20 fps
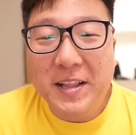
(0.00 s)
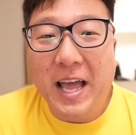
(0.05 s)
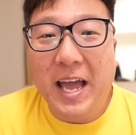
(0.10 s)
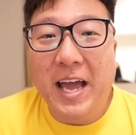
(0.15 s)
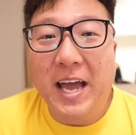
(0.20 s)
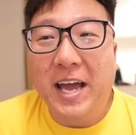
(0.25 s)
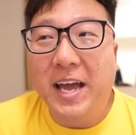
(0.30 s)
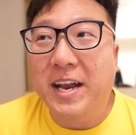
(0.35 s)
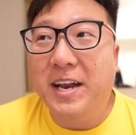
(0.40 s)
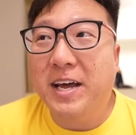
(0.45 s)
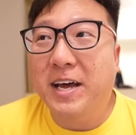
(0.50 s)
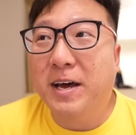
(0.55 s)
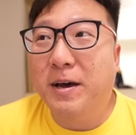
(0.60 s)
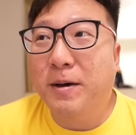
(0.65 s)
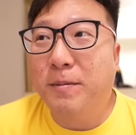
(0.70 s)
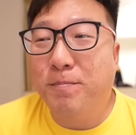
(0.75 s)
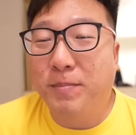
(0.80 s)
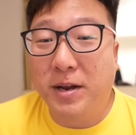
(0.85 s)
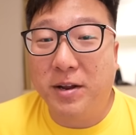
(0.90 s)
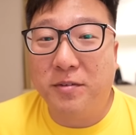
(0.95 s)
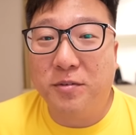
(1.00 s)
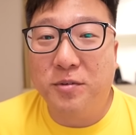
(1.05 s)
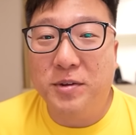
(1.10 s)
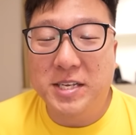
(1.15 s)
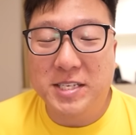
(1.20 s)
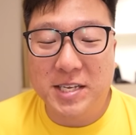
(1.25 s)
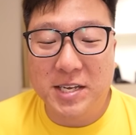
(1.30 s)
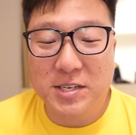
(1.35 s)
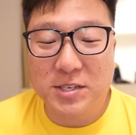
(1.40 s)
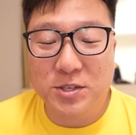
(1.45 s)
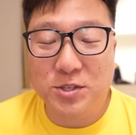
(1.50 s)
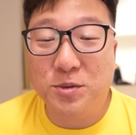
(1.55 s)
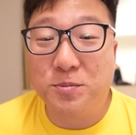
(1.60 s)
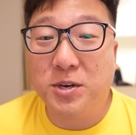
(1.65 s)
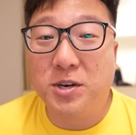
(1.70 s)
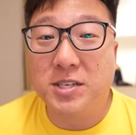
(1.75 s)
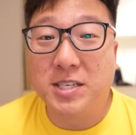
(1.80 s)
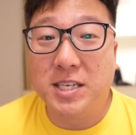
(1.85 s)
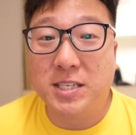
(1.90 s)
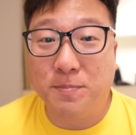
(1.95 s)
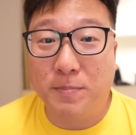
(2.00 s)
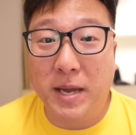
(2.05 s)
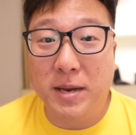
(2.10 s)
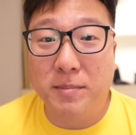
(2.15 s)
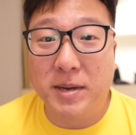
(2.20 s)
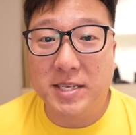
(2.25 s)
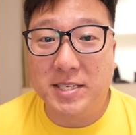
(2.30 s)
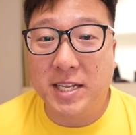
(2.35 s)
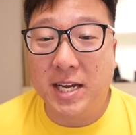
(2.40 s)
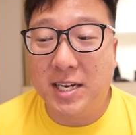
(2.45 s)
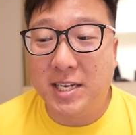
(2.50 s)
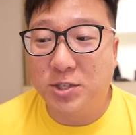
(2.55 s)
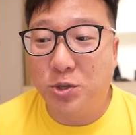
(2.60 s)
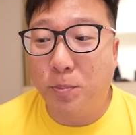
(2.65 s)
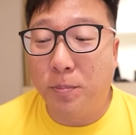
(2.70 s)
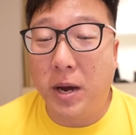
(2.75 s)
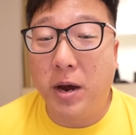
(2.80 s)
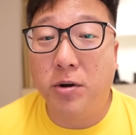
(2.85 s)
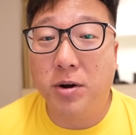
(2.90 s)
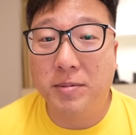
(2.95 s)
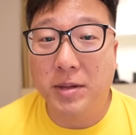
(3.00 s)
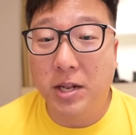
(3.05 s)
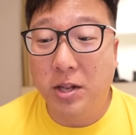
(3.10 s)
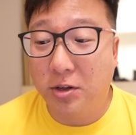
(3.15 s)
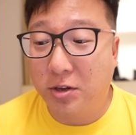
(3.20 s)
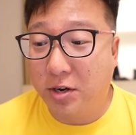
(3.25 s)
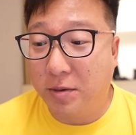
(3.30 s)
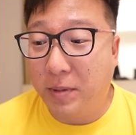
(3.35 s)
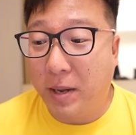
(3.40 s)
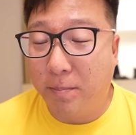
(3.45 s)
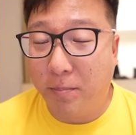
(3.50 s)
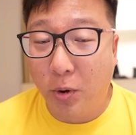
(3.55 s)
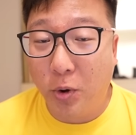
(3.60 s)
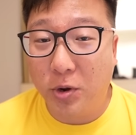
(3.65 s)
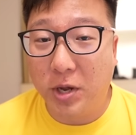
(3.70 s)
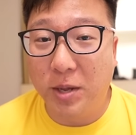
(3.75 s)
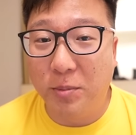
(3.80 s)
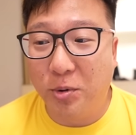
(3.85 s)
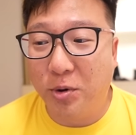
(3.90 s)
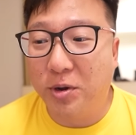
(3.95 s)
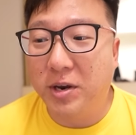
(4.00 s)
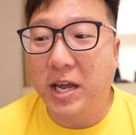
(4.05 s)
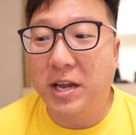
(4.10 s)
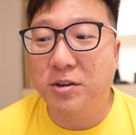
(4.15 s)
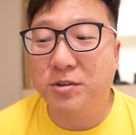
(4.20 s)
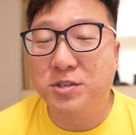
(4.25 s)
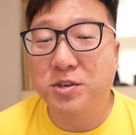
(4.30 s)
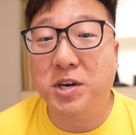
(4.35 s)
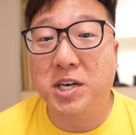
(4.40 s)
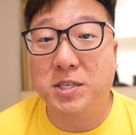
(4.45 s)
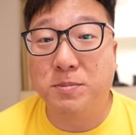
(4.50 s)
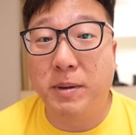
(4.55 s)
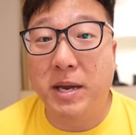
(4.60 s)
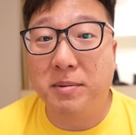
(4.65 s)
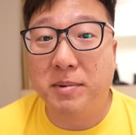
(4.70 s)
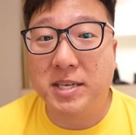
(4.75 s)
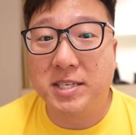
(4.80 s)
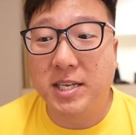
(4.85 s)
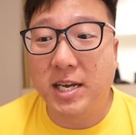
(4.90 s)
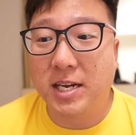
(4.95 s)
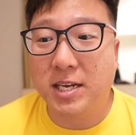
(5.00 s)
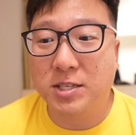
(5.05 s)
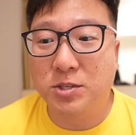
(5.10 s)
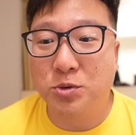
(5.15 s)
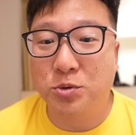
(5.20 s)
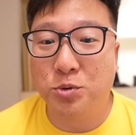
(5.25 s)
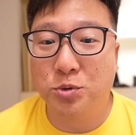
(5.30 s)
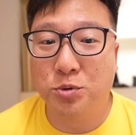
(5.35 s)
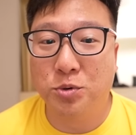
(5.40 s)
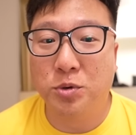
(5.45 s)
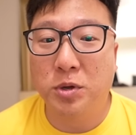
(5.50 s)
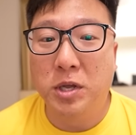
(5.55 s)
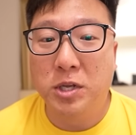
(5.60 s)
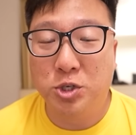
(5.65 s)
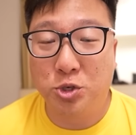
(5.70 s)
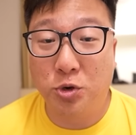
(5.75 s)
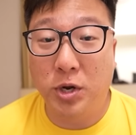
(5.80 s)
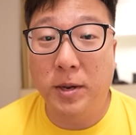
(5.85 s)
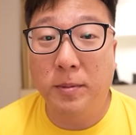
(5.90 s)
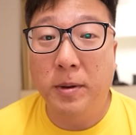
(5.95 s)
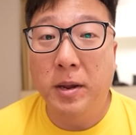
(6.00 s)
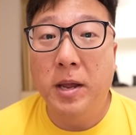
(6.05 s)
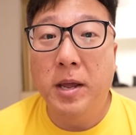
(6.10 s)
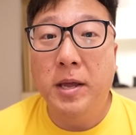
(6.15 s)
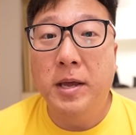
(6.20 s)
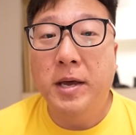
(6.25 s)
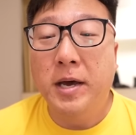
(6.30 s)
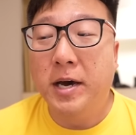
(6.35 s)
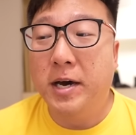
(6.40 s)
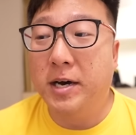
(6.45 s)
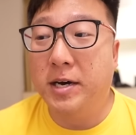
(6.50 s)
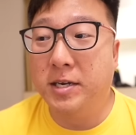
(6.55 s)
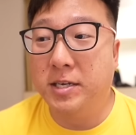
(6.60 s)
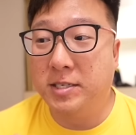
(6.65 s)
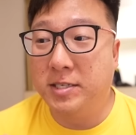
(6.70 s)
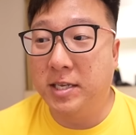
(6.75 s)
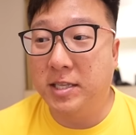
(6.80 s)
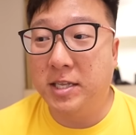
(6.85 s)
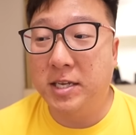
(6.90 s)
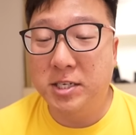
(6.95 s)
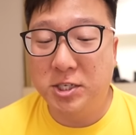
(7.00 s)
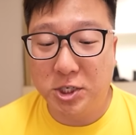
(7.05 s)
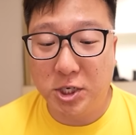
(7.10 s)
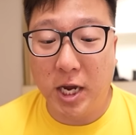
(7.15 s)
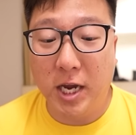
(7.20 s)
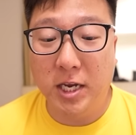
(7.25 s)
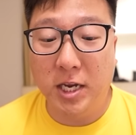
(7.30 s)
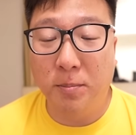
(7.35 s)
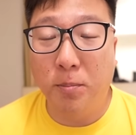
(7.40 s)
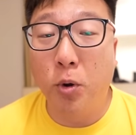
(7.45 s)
And part of the reason is also because I spend my Stardust to power up a lot of my Pokemon, and also I spend my Stardust to trade certain shiny